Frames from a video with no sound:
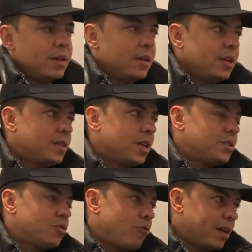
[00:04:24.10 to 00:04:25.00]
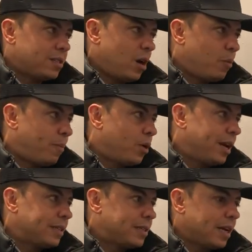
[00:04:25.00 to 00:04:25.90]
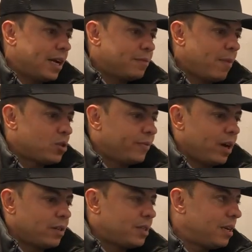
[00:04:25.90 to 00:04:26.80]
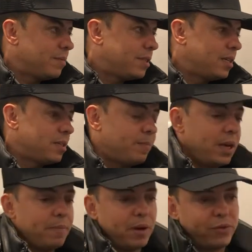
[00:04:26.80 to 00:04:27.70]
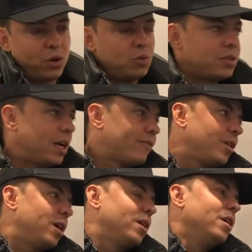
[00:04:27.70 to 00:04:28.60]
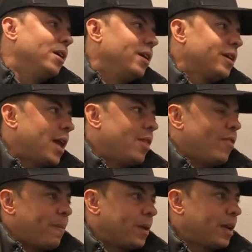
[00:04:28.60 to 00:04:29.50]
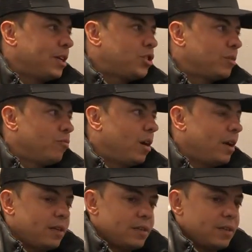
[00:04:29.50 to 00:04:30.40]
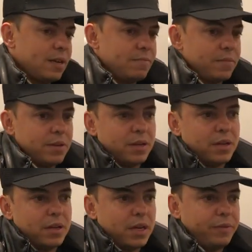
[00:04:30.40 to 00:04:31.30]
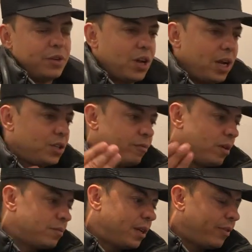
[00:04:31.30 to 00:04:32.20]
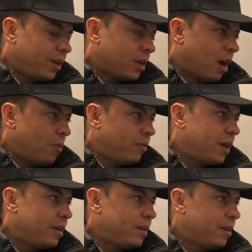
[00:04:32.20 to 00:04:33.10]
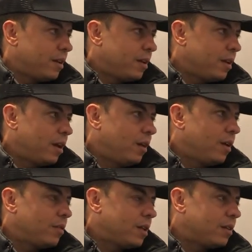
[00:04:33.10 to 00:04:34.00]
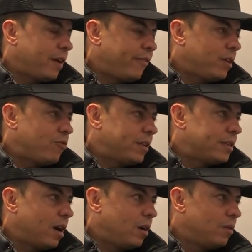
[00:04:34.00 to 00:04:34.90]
it's a great side we're putting out today, as most of our teams tend to be, but of course they've got to get their application right, and if the changing room's anything to go on, then they're definitely ready to go.